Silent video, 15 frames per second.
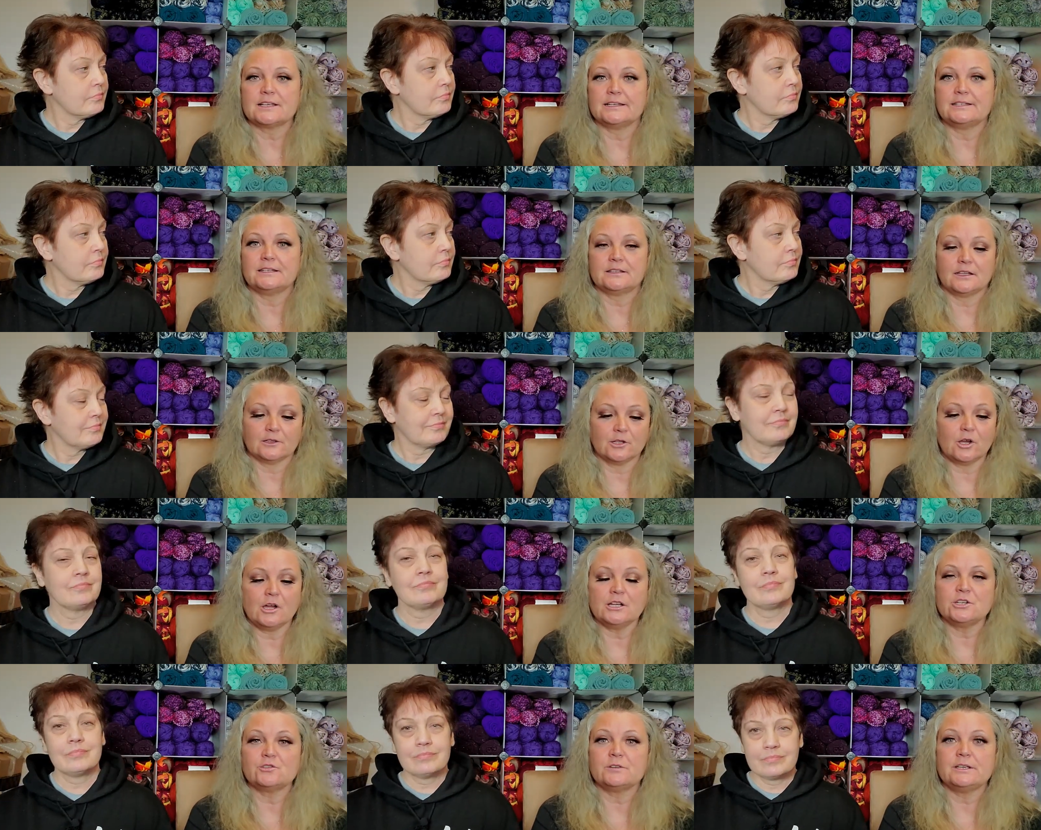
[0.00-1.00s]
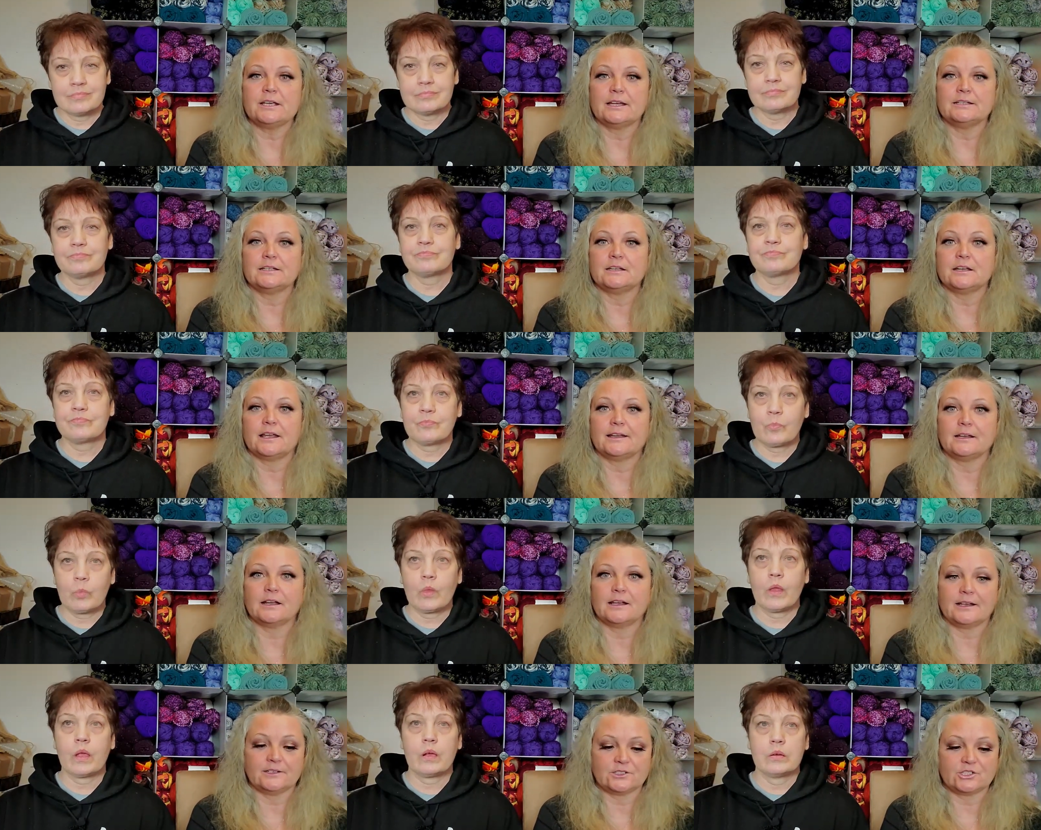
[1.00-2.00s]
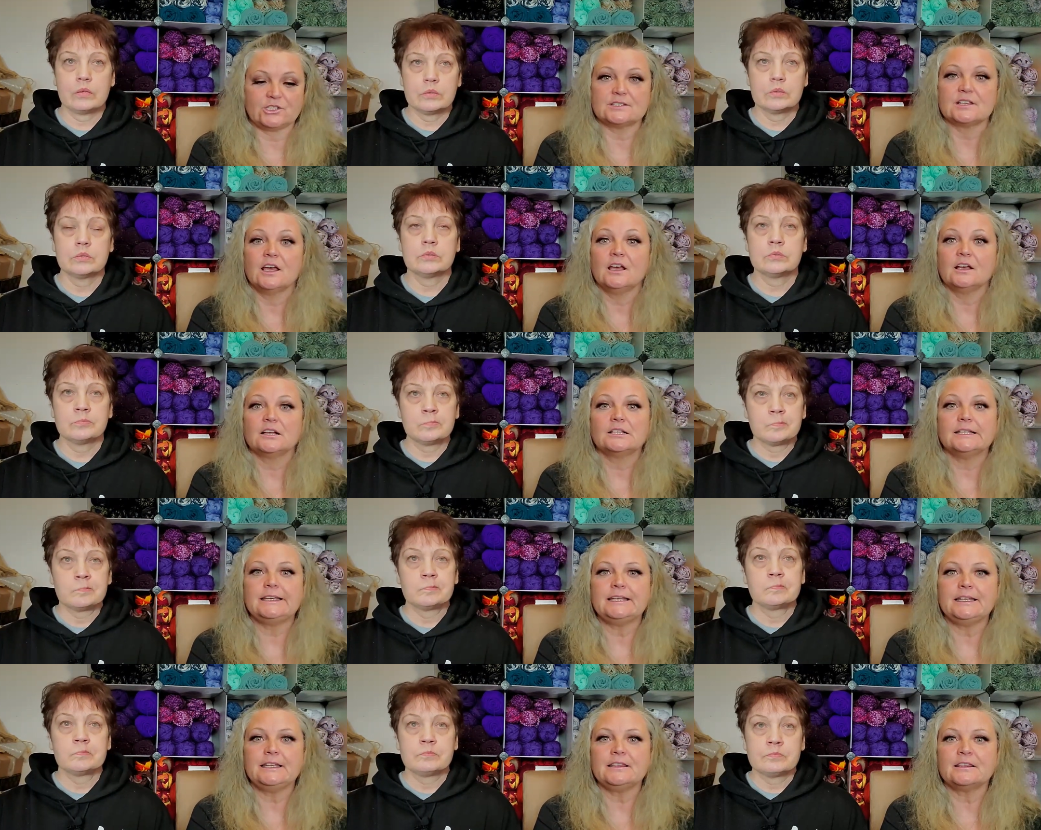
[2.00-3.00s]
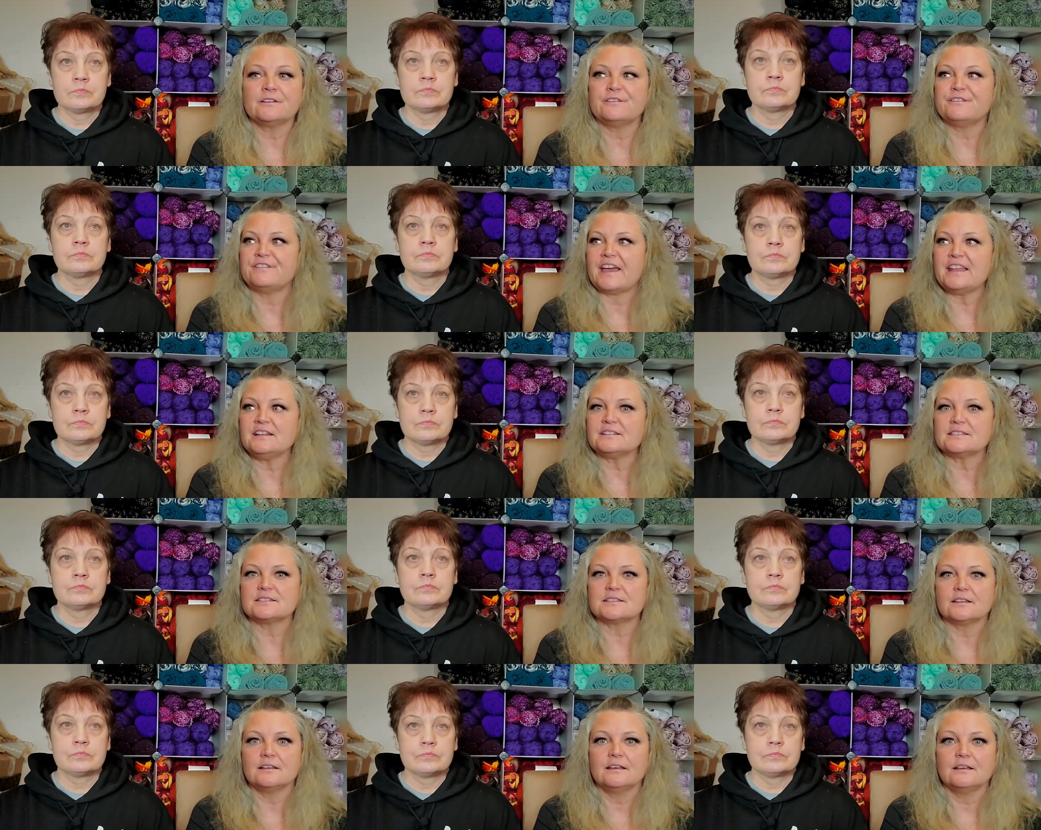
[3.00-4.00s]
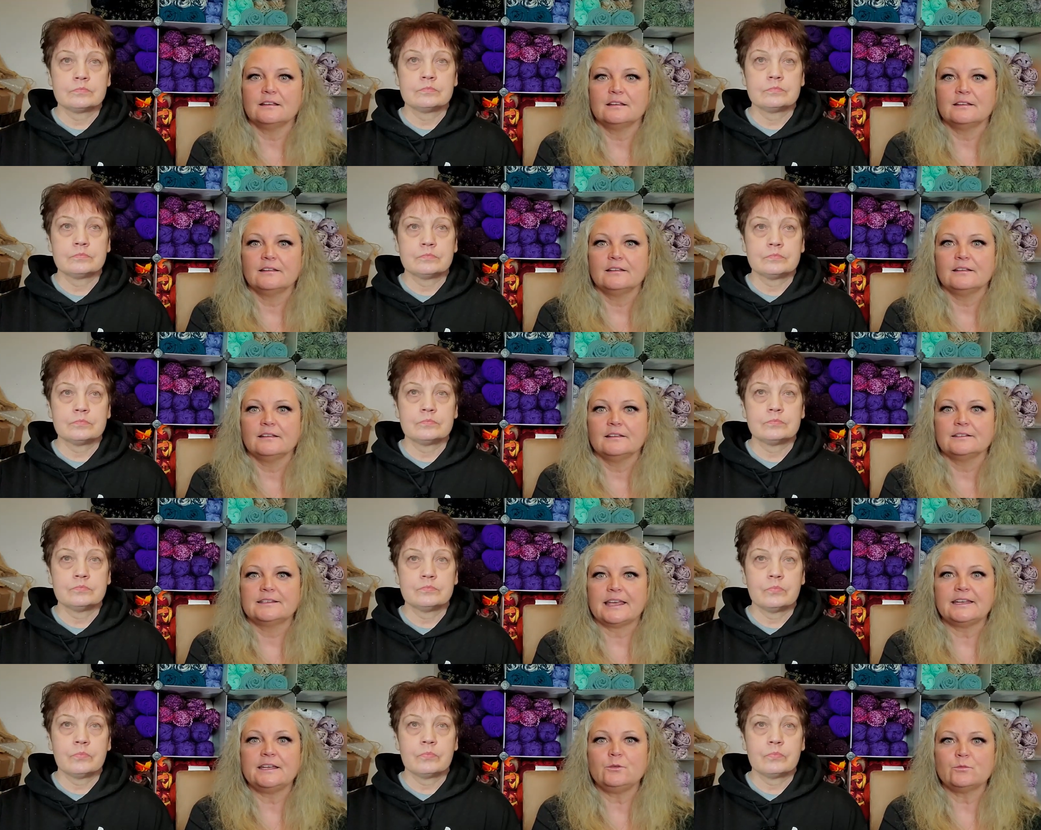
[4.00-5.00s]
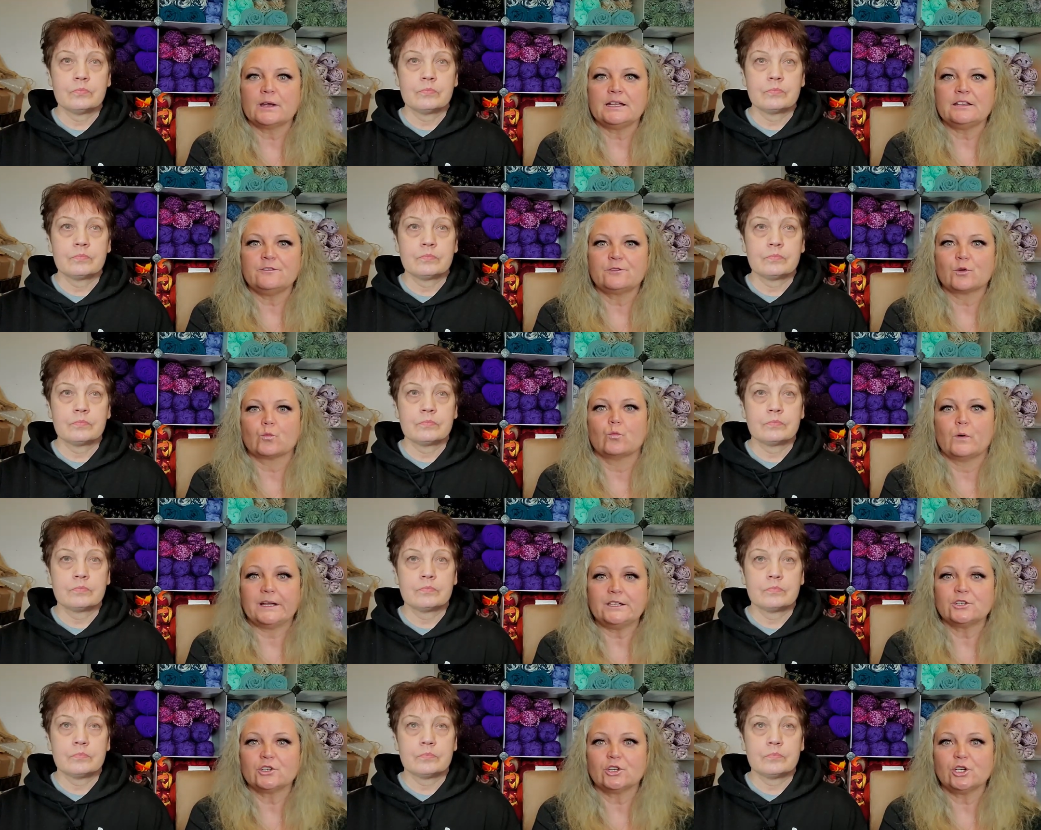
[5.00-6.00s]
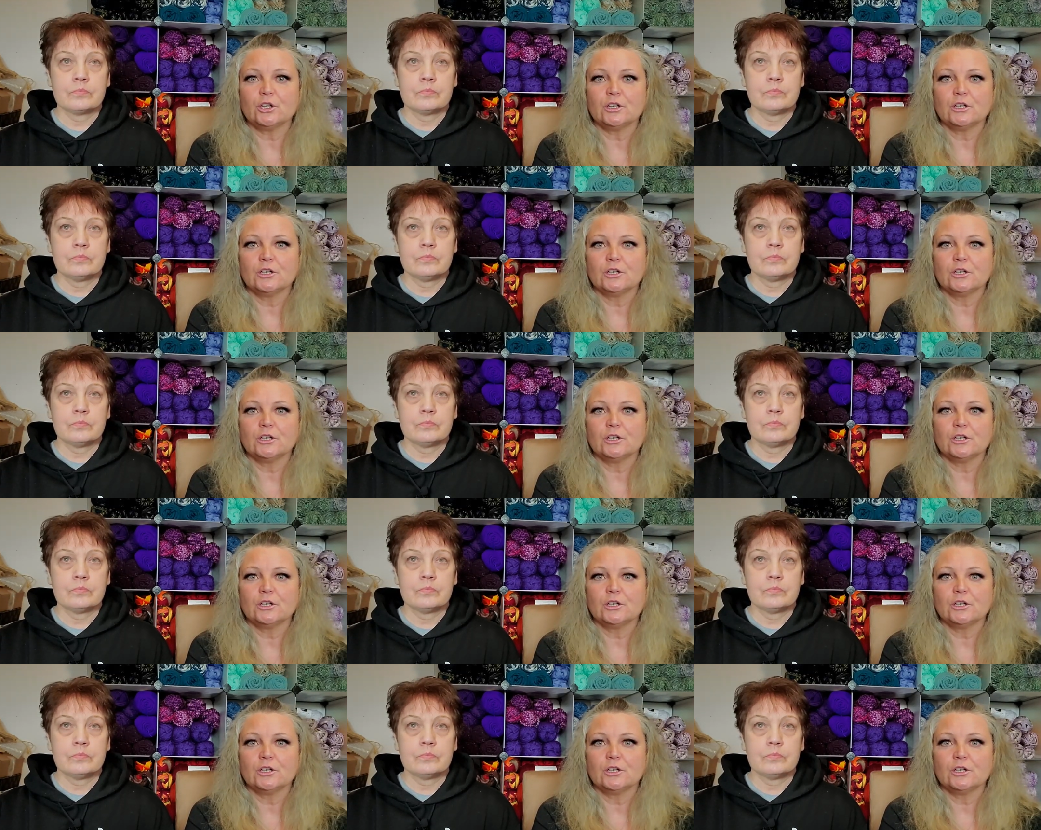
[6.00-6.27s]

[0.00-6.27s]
Speaker 1: I did the laundry. I did, and she's cleaning the vents, getting ready for winter.